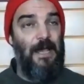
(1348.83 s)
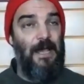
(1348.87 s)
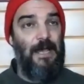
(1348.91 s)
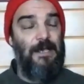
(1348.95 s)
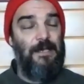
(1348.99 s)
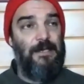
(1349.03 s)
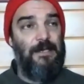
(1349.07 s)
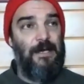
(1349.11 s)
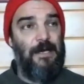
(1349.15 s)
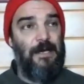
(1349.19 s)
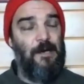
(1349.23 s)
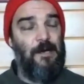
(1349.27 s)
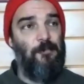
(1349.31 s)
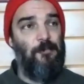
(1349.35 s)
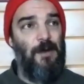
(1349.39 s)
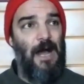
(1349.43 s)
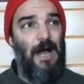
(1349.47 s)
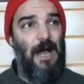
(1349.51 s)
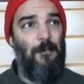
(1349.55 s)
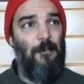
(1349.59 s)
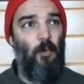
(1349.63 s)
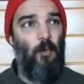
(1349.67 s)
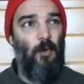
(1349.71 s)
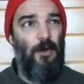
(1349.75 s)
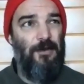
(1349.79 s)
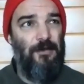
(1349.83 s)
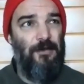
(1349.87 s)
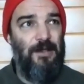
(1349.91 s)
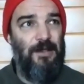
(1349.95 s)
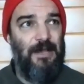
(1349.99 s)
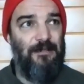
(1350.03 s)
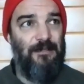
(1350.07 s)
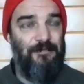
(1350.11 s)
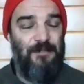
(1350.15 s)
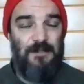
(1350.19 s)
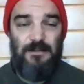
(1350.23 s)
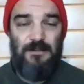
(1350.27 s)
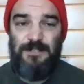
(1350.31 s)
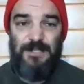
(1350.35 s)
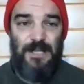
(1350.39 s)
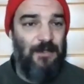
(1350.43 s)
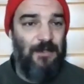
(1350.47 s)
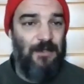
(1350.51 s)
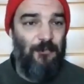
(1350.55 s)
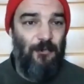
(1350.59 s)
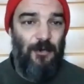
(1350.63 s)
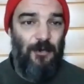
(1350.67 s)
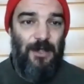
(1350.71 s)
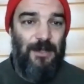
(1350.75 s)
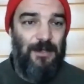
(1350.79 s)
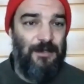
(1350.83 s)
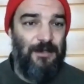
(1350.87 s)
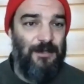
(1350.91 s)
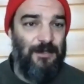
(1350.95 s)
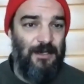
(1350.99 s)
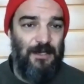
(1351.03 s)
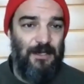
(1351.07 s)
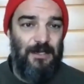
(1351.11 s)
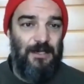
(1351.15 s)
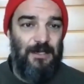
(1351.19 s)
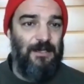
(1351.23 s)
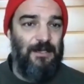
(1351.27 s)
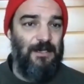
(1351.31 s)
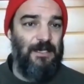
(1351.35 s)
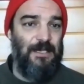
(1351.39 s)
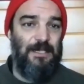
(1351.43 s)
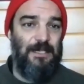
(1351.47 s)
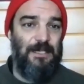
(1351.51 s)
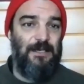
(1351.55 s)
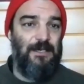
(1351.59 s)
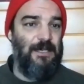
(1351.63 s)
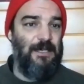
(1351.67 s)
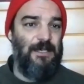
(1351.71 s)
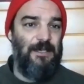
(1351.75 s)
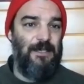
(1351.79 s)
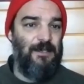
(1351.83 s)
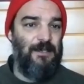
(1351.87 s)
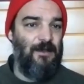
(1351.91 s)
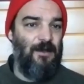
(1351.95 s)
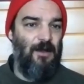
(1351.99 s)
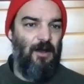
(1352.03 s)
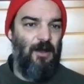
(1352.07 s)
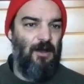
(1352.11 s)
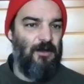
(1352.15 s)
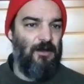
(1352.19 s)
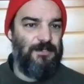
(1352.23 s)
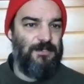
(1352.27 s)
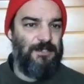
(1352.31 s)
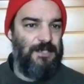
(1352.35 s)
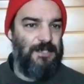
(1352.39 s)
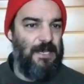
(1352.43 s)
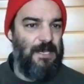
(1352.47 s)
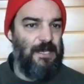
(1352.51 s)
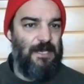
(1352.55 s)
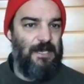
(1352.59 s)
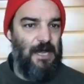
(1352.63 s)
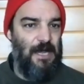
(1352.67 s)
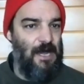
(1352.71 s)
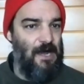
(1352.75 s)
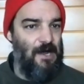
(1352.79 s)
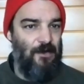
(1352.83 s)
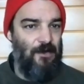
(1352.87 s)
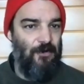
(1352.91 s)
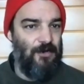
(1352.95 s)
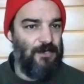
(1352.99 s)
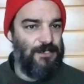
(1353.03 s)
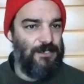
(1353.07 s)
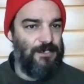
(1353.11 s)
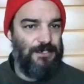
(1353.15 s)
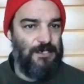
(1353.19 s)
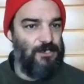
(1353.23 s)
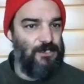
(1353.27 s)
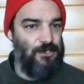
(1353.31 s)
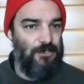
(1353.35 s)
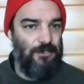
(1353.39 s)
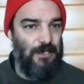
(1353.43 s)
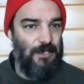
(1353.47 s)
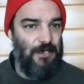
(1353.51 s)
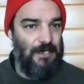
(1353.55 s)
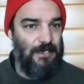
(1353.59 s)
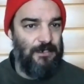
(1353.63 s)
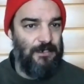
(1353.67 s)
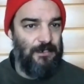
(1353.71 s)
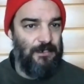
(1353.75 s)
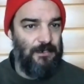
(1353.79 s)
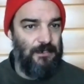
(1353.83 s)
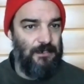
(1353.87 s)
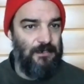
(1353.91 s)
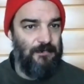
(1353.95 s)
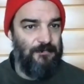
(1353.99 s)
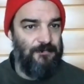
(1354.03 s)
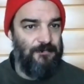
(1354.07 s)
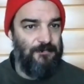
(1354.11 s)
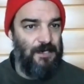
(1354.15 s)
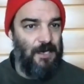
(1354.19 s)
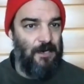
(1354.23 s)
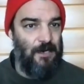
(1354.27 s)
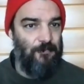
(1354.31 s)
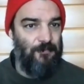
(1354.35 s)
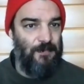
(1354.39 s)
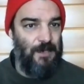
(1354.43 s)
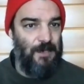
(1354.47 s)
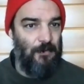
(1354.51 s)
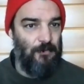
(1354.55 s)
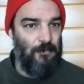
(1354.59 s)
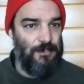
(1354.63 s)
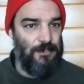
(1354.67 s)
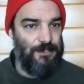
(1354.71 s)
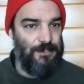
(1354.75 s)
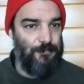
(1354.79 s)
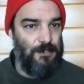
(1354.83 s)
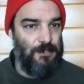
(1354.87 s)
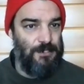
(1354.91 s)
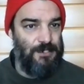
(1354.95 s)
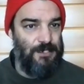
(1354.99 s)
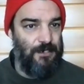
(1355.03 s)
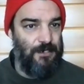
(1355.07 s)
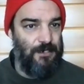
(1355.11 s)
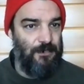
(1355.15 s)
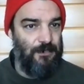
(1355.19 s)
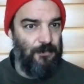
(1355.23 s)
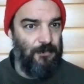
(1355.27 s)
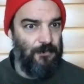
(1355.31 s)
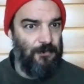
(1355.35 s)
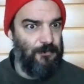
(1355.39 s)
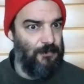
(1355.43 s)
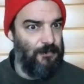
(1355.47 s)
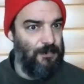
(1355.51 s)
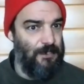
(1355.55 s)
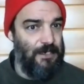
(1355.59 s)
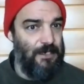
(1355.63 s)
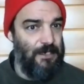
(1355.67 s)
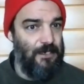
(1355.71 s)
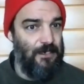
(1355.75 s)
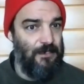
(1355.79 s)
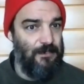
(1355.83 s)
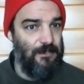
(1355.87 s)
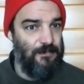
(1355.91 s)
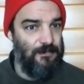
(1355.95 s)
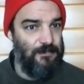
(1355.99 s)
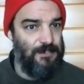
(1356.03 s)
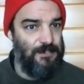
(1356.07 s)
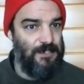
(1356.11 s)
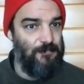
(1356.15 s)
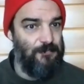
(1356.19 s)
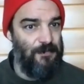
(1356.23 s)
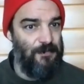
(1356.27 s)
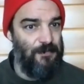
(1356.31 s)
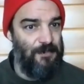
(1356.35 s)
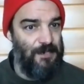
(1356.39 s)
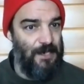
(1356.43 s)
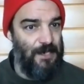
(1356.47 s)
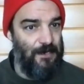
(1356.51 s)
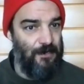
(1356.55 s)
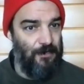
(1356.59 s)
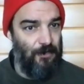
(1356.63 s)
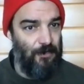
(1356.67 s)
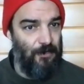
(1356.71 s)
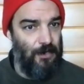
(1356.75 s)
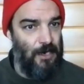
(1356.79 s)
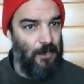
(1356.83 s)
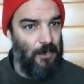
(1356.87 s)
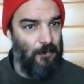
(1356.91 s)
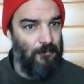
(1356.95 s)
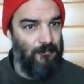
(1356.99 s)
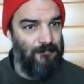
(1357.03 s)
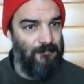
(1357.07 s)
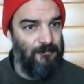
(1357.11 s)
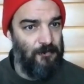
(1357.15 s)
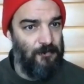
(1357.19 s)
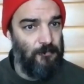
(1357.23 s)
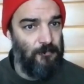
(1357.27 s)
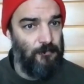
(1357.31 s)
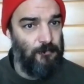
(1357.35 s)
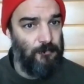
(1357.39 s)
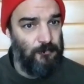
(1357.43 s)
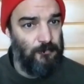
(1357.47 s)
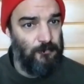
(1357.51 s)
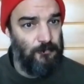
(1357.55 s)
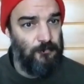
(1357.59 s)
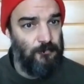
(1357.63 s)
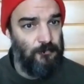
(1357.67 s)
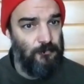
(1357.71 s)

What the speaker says: And I'm wondering if there's anyone in our state Congress that you'd like to lift up that was particularly sympathetic or helpful.